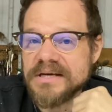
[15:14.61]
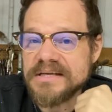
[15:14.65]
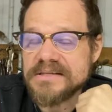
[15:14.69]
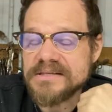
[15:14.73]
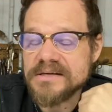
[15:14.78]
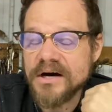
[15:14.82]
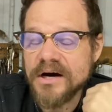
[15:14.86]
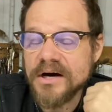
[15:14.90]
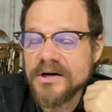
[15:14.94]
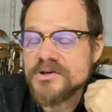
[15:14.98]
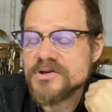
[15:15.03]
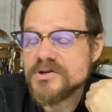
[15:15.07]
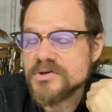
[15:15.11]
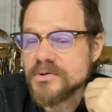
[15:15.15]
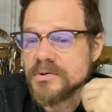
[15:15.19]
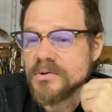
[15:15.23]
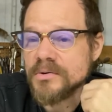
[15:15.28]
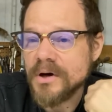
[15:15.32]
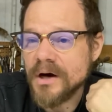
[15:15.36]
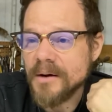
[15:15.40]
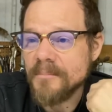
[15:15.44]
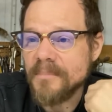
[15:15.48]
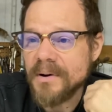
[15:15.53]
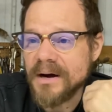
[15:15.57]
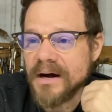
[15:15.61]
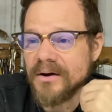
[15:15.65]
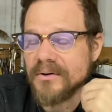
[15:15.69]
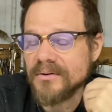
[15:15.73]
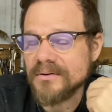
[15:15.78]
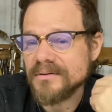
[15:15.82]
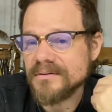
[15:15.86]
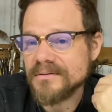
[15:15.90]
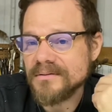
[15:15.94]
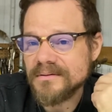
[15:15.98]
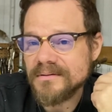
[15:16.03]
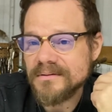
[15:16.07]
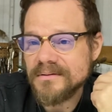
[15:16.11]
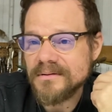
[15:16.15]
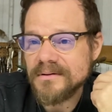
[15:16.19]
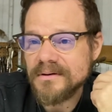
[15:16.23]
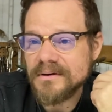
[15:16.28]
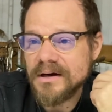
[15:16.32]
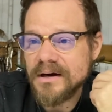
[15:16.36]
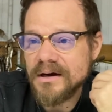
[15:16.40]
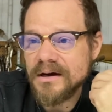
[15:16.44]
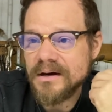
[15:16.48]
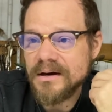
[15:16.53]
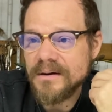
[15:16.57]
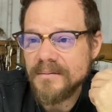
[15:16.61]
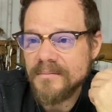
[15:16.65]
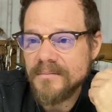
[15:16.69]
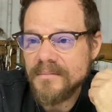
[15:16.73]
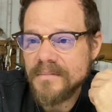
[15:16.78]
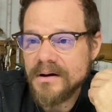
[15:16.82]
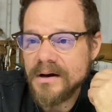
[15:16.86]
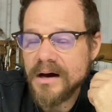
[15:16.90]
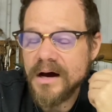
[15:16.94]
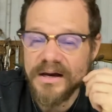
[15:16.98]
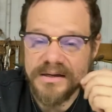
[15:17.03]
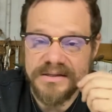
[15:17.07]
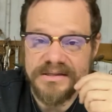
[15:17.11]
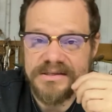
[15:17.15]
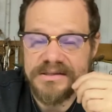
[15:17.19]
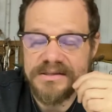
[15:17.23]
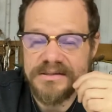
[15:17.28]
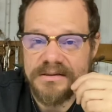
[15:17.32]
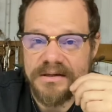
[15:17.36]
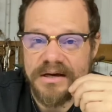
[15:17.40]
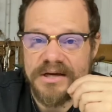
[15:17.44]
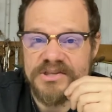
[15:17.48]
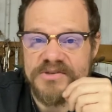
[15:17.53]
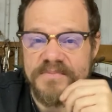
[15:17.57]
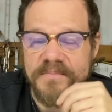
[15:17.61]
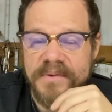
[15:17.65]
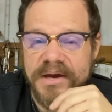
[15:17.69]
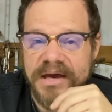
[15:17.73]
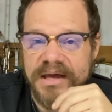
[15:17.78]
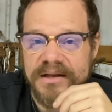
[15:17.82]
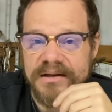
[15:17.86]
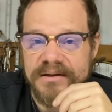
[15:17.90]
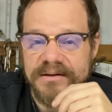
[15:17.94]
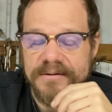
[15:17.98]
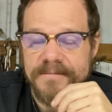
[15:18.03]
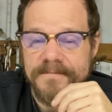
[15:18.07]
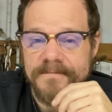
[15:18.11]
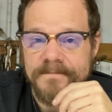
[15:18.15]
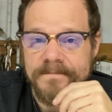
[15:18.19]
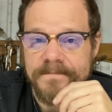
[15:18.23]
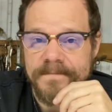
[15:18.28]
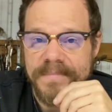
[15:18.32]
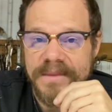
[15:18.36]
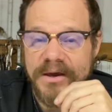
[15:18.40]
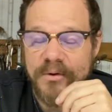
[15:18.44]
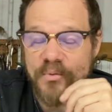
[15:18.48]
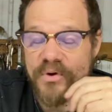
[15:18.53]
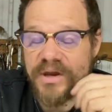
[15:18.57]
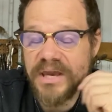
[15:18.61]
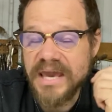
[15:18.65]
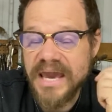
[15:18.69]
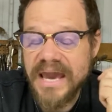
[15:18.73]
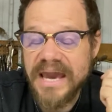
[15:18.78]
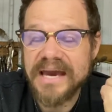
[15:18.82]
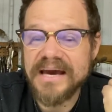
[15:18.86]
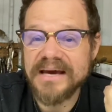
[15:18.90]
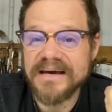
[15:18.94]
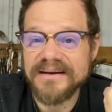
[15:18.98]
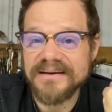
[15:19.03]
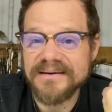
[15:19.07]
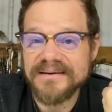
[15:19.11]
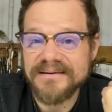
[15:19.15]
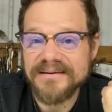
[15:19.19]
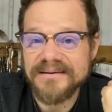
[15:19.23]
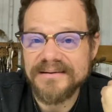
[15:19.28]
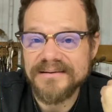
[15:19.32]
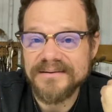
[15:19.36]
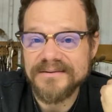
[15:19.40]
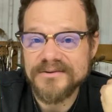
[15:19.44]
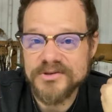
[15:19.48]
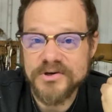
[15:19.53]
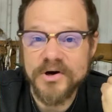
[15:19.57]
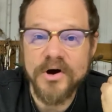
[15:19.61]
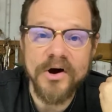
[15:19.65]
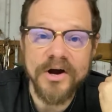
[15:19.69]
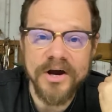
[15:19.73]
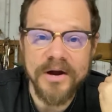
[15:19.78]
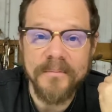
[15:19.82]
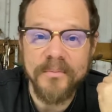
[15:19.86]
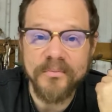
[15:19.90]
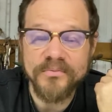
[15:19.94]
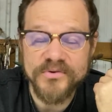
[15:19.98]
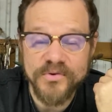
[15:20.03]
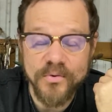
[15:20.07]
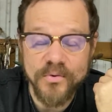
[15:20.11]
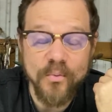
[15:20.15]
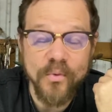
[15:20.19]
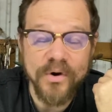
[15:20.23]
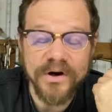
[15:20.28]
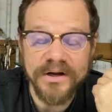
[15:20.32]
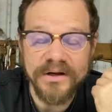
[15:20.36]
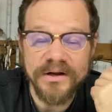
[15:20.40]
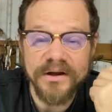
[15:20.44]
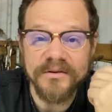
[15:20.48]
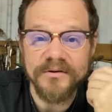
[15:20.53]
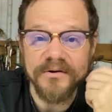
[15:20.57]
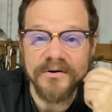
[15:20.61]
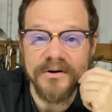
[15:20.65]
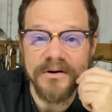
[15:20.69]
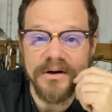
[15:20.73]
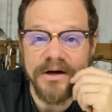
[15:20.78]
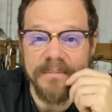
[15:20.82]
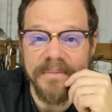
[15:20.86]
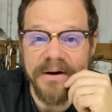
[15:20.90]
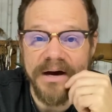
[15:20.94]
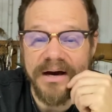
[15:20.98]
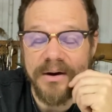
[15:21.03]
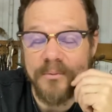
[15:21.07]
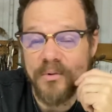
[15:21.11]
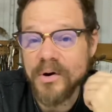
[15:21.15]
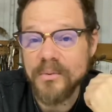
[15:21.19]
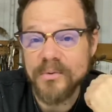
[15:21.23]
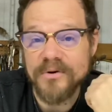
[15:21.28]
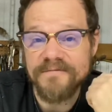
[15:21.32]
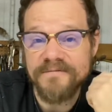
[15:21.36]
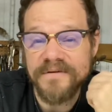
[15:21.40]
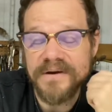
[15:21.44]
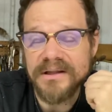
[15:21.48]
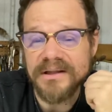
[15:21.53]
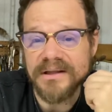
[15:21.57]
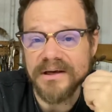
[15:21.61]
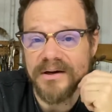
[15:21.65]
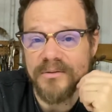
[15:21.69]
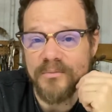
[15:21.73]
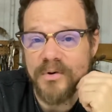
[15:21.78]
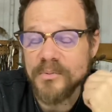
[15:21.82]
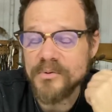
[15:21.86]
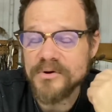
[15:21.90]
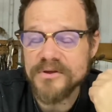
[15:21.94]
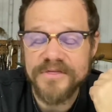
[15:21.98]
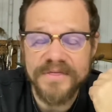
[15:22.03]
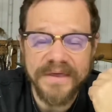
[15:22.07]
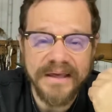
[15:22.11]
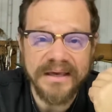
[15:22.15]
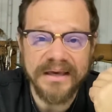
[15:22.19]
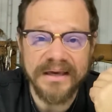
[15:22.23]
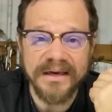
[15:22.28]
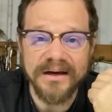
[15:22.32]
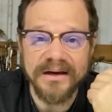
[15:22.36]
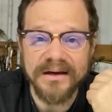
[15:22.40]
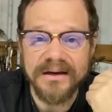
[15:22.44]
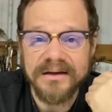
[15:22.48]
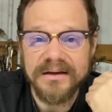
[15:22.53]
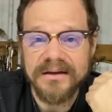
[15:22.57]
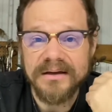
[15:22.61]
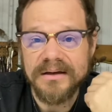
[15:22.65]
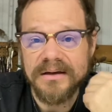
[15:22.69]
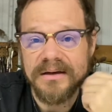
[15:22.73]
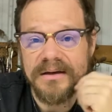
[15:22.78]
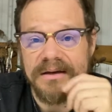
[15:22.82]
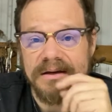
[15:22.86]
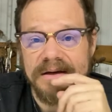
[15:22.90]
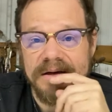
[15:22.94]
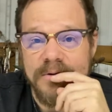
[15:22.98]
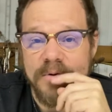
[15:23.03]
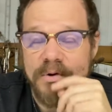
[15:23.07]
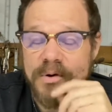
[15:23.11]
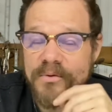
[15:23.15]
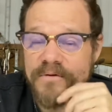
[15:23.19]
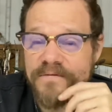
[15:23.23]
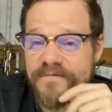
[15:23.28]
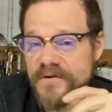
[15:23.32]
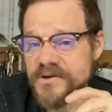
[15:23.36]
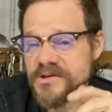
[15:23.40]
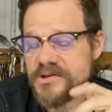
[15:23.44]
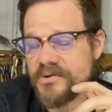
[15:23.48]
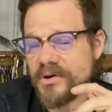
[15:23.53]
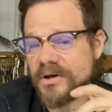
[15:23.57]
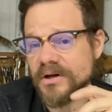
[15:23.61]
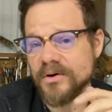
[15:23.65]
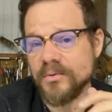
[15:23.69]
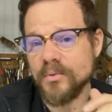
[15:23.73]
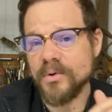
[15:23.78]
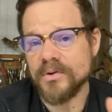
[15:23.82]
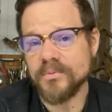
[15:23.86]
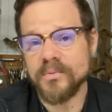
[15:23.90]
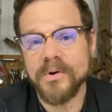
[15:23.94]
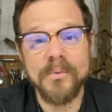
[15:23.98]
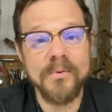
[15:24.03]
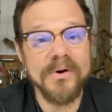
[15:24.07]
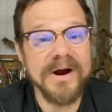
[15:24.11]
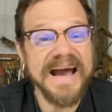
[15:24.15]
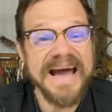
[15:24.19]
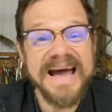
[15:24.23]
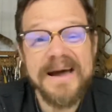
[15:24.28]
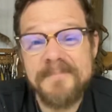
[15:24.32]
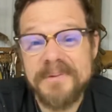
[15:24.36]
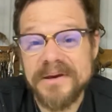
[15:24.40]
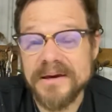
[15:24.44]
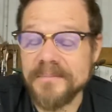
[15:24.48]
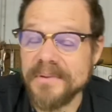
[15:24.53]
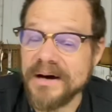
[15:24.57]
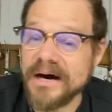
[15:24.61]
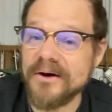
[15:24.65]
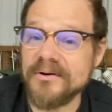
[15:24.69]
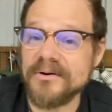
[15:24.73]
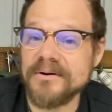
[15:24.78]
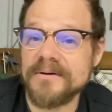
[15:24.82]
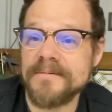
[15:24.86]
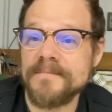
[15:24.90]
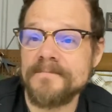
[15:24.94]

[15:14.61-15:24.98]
It's untrue about us men, that we can talk to one another about what we're feeling, what we're thinking, what we're frustrated with, what we're happy about,